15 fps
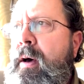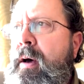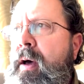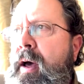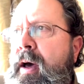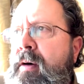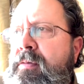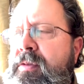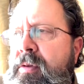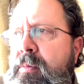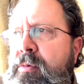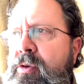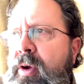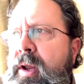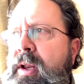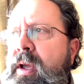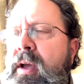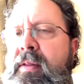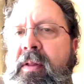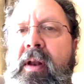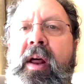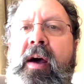have some training
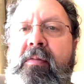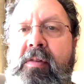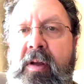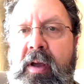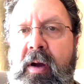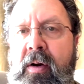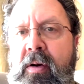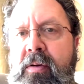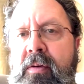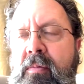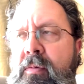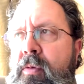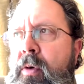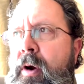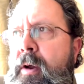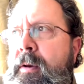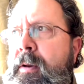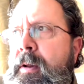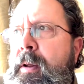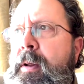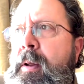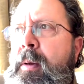and then have the charism for it.
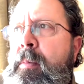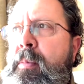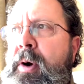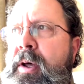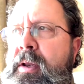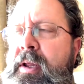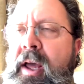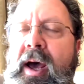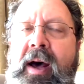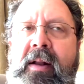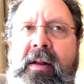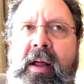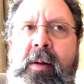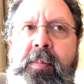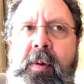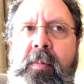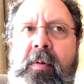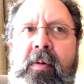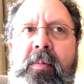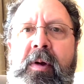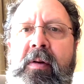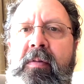But yeah, lay people
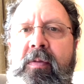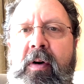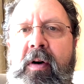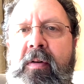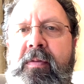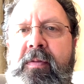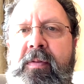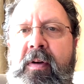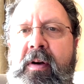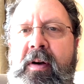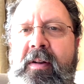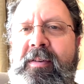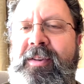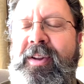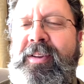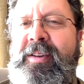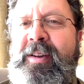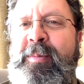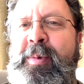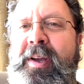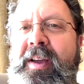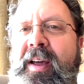have been involved since the
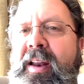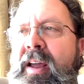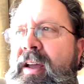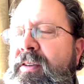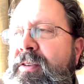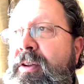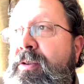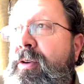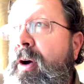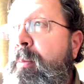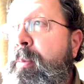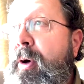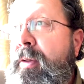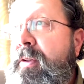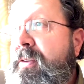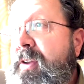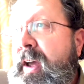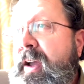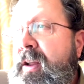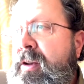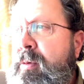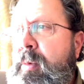beginning. St. John Paul II,
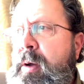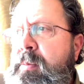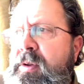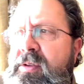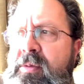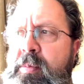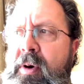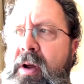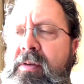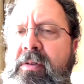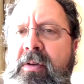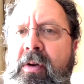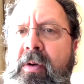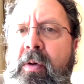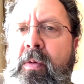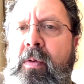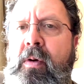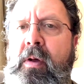you might be surprised to know,